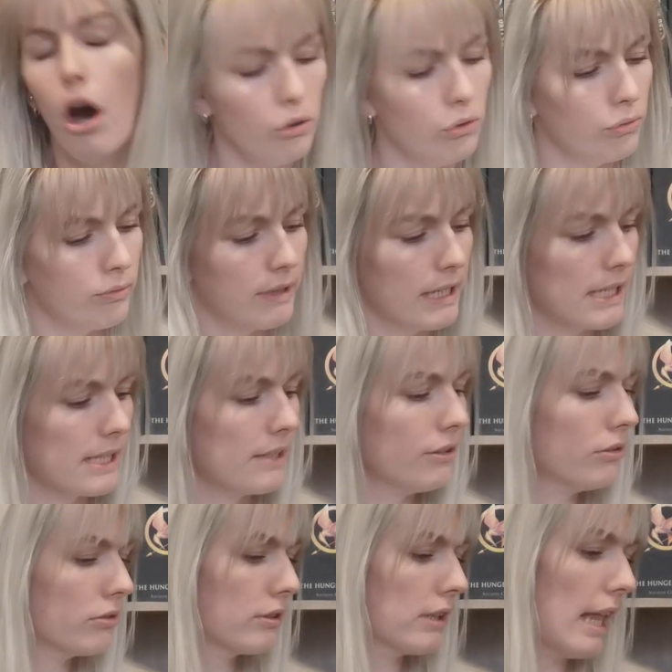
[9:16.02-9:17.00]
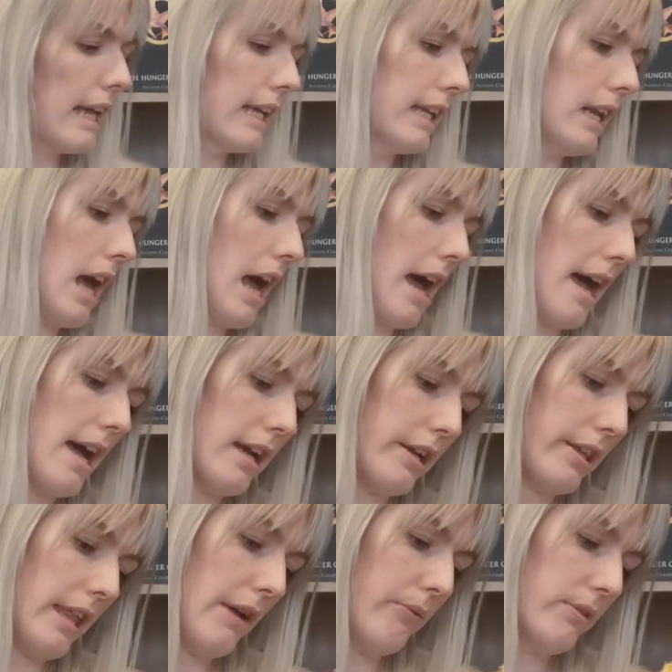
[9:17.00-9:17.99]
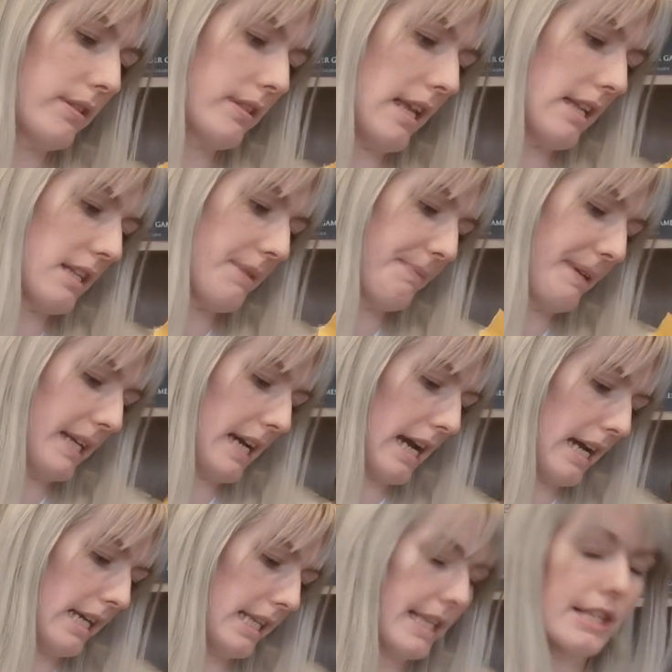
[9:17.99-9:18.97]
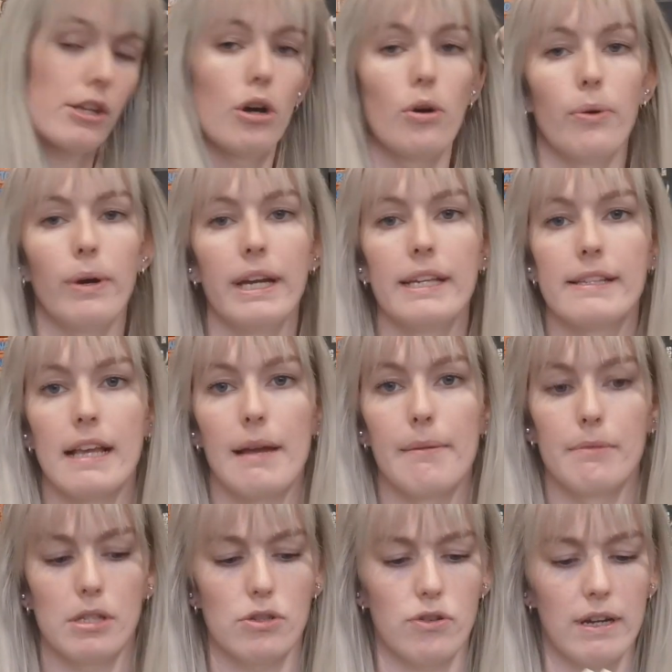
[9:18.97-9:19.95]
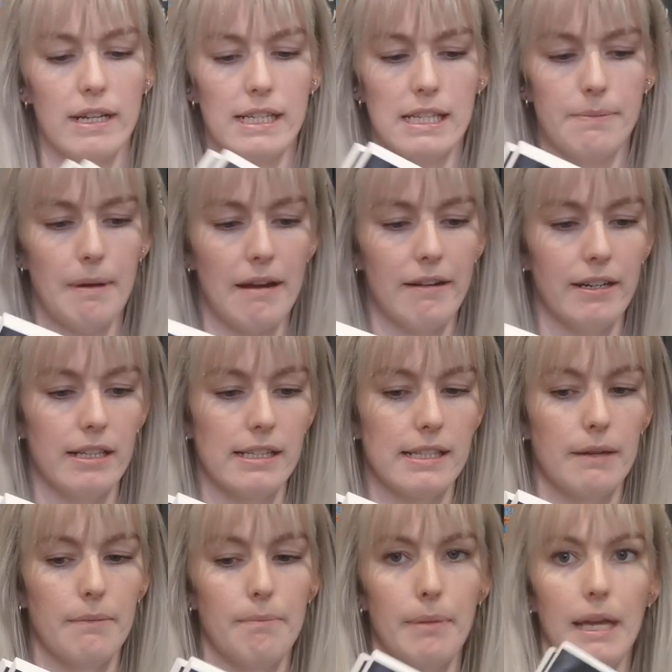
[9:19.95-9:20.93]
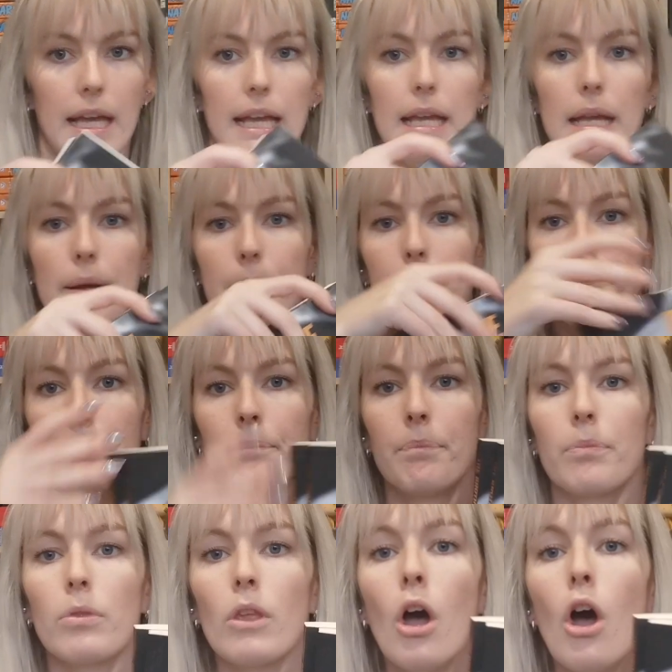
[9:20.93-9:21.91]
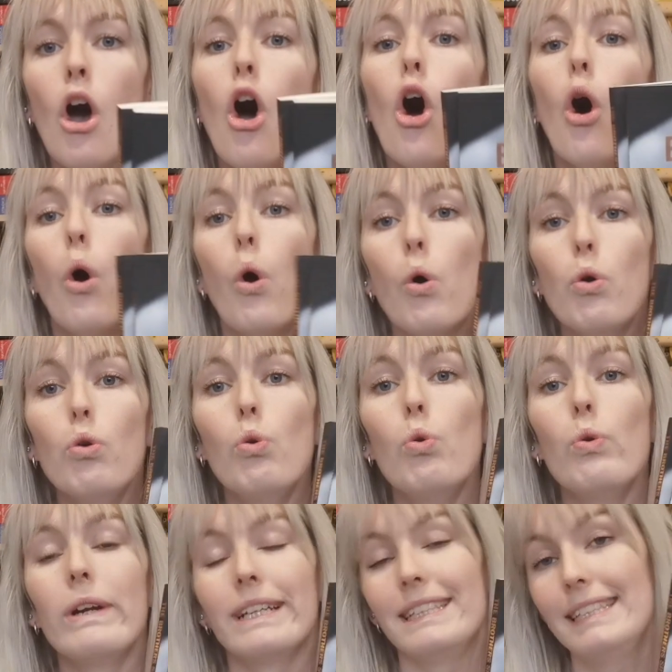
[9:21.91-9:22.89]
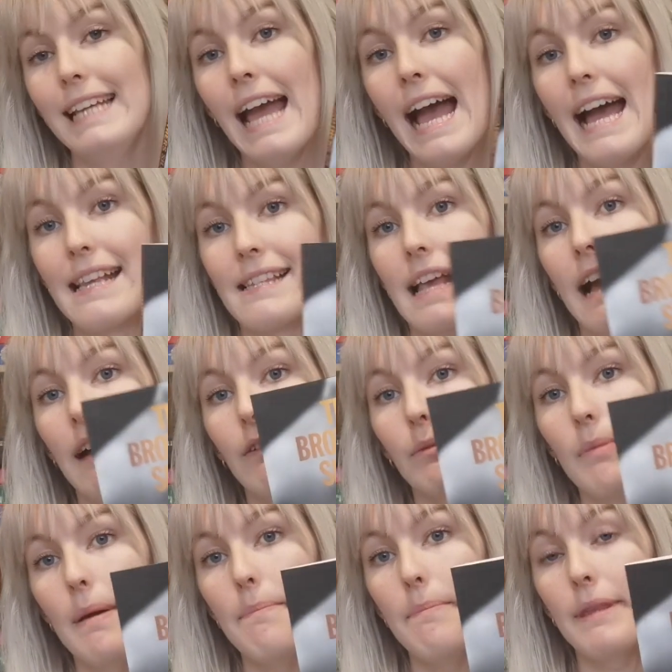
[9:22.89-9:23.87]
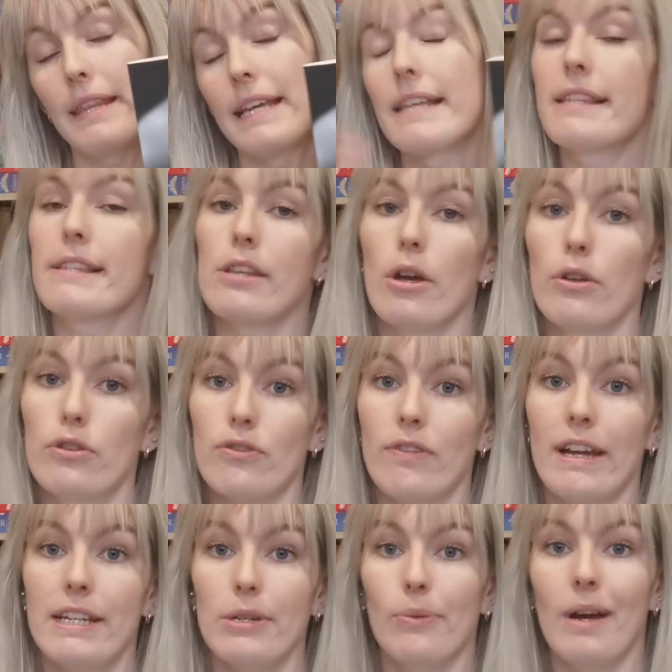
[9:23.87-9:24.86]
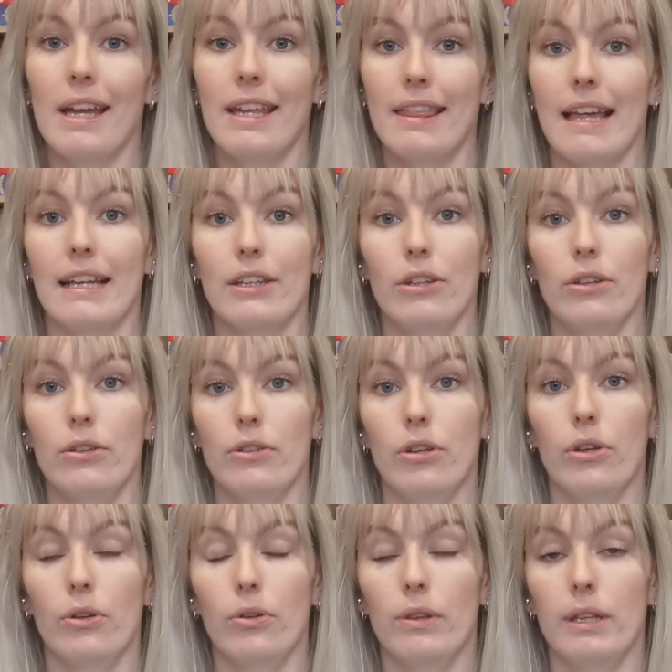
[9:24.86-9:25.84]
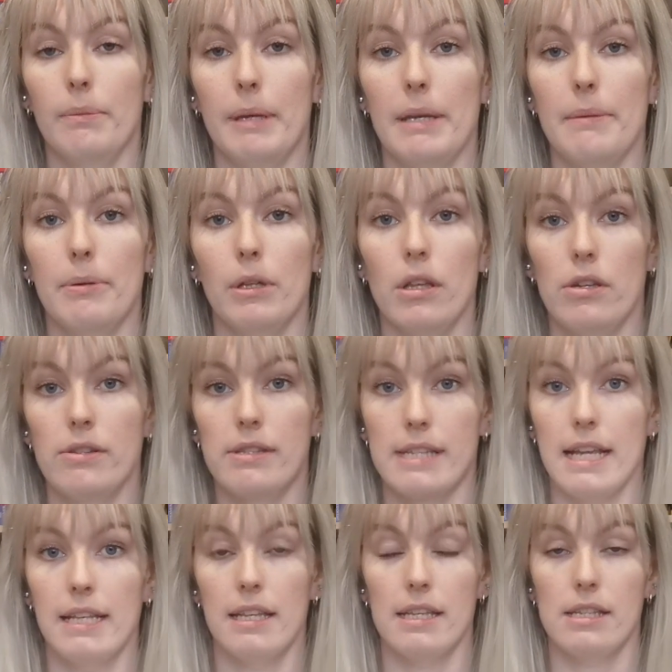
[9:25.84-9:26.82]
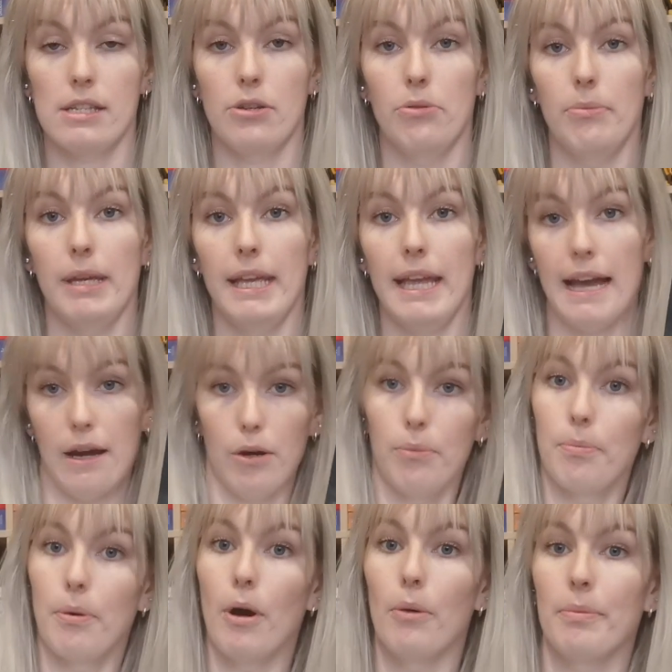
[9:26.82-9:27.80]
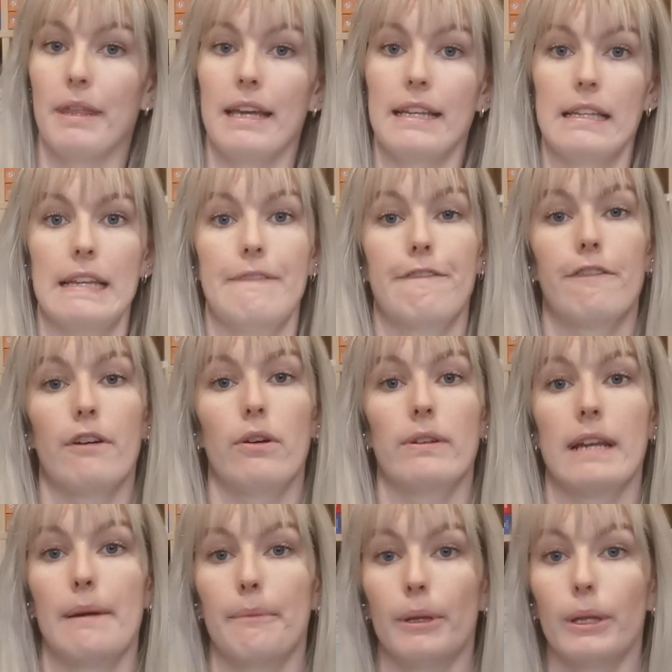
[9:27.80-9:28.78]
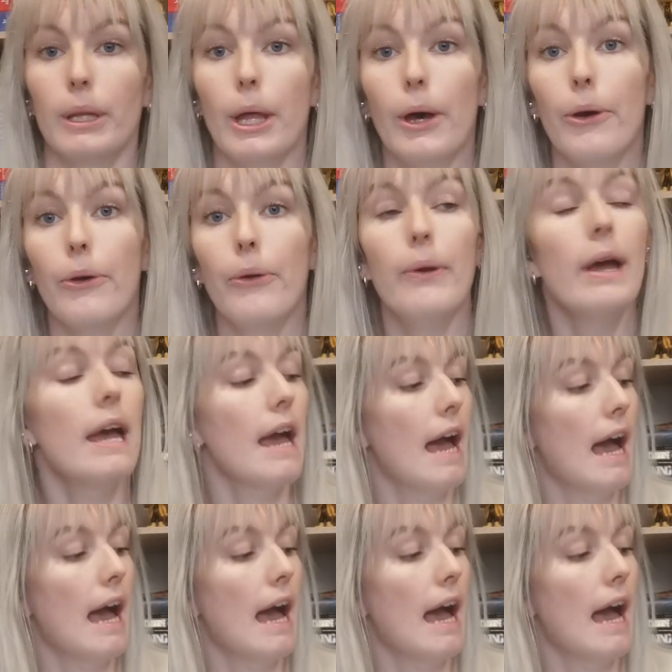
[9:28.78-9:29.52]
Oh, this looks like an ARC that was sent to me, guys. As always, I'm as transparent as can be. Oh, yes, I remember this. So straight away, thank you to the people who sent this to me. I'll pop their info down below.